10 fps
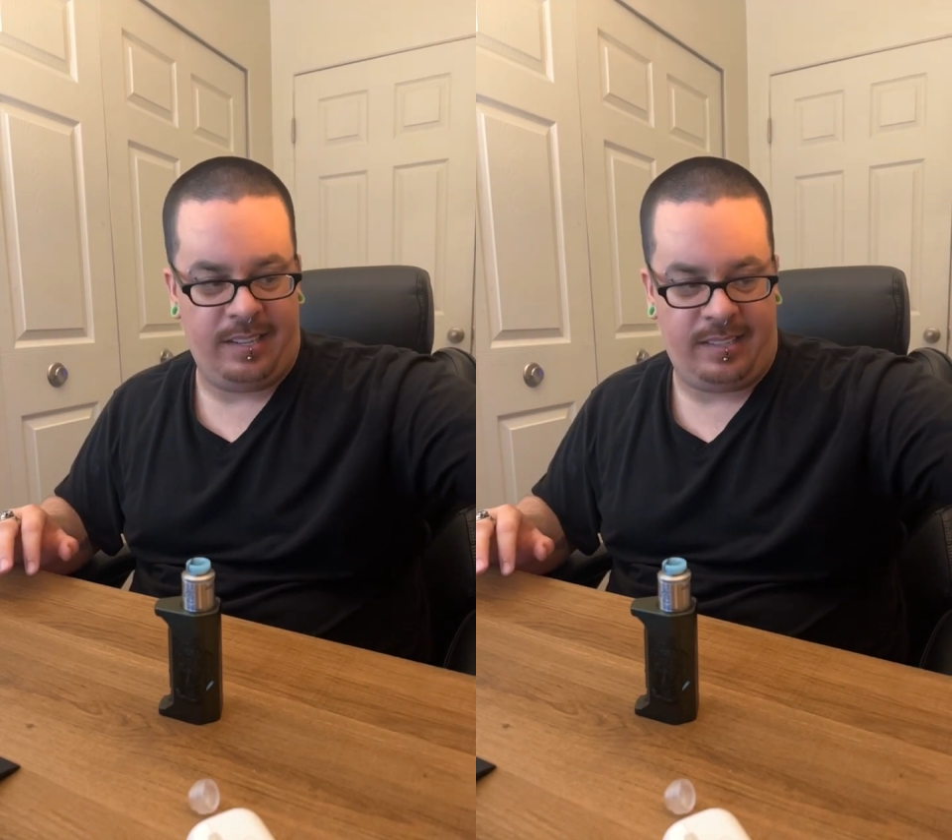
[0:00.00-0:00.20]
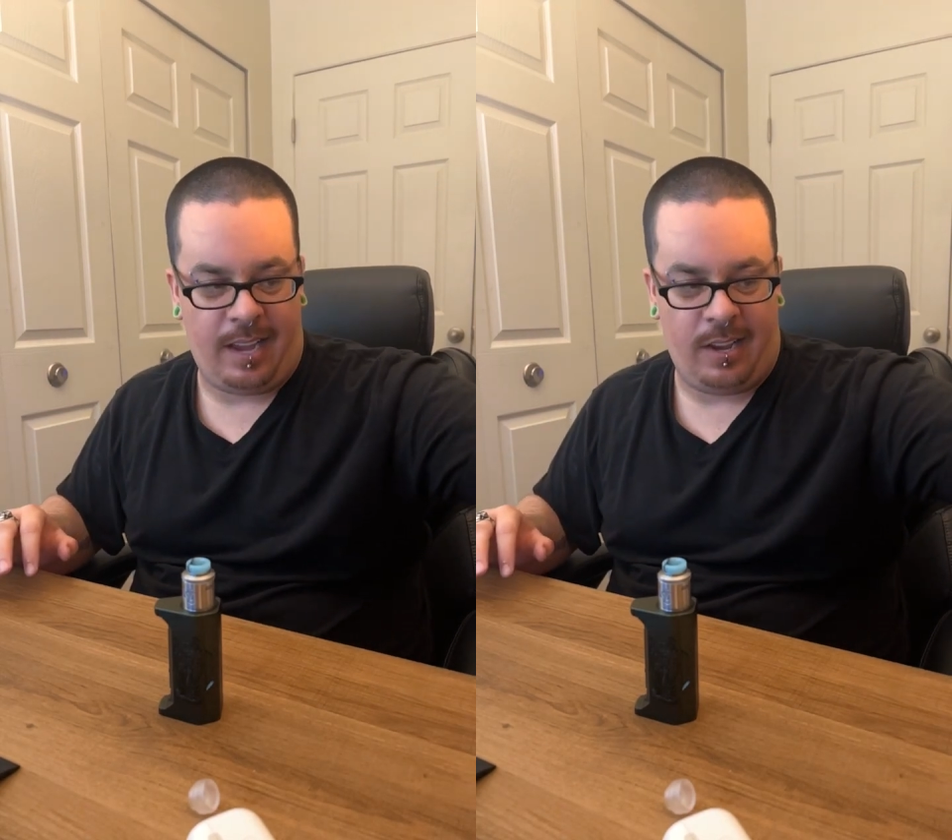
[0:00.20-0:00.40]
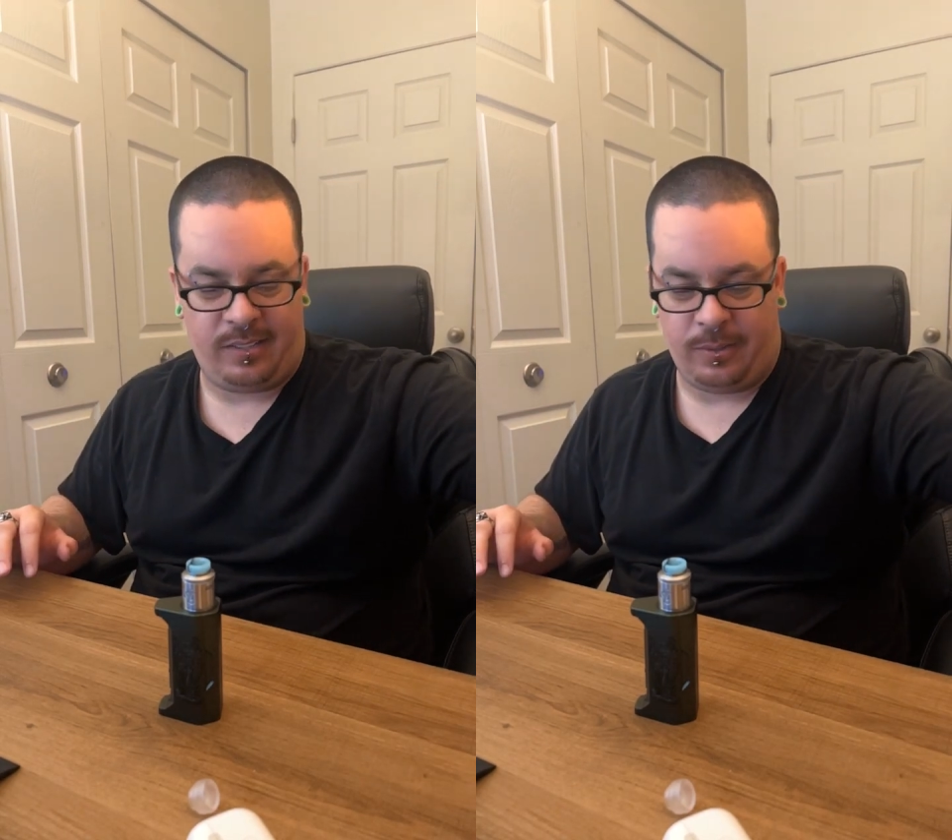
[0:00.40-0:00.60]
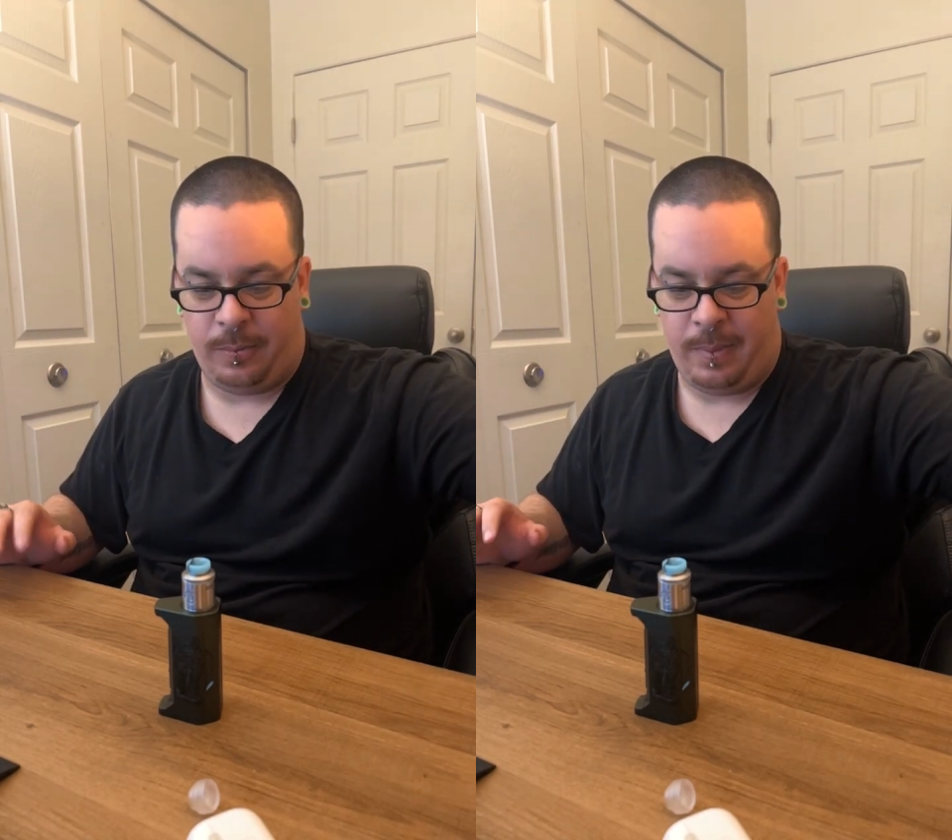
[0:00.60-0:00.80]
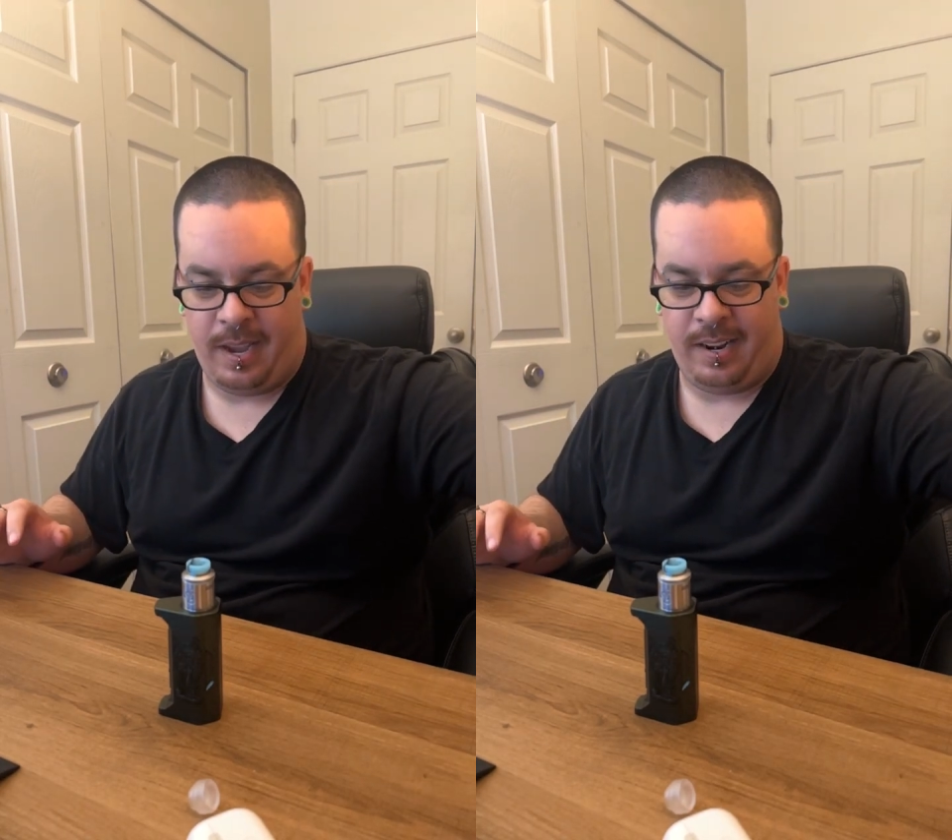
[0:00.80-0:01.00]
is
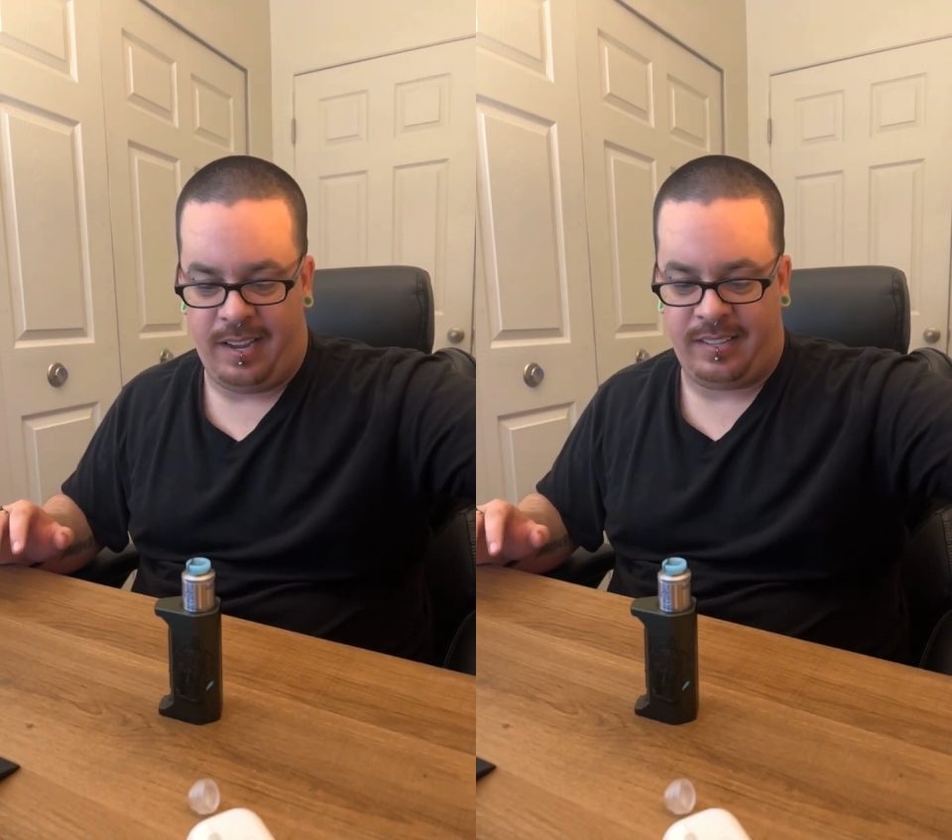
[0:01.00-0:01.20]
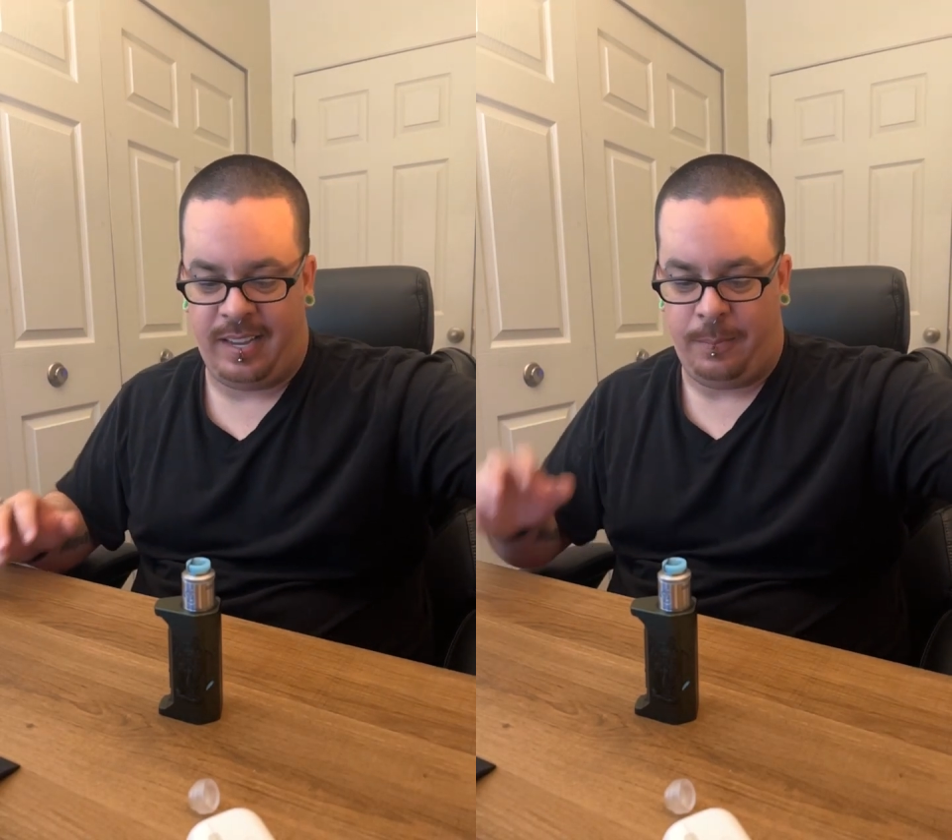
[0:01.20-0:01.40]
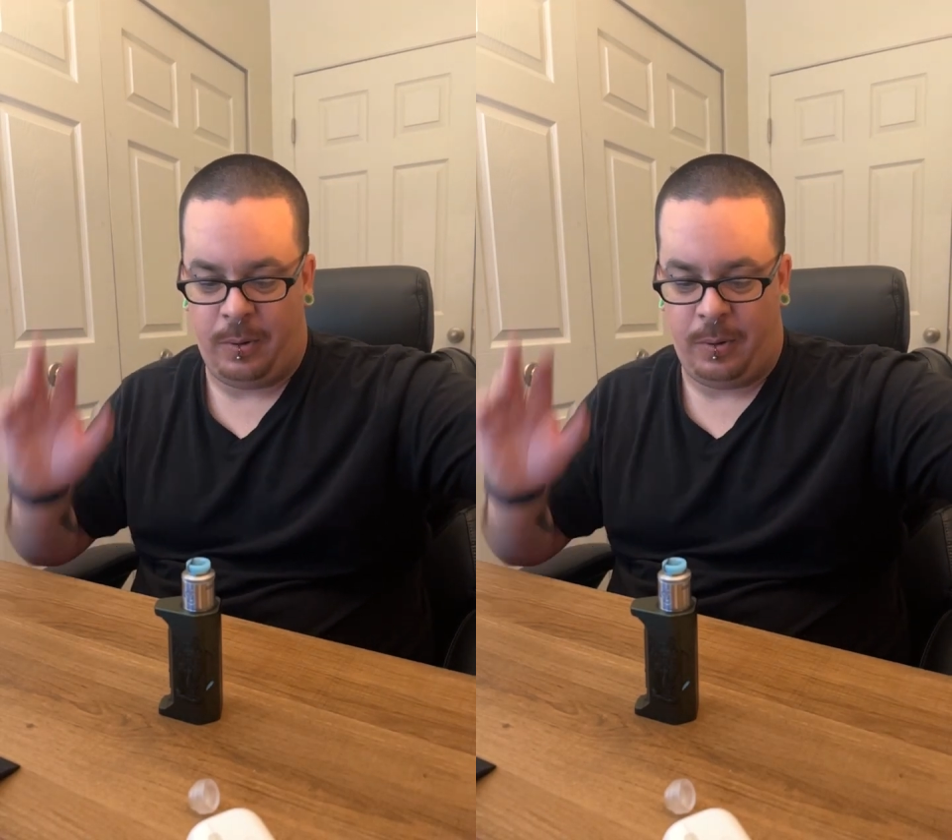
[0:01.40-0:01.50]
also a badass thing,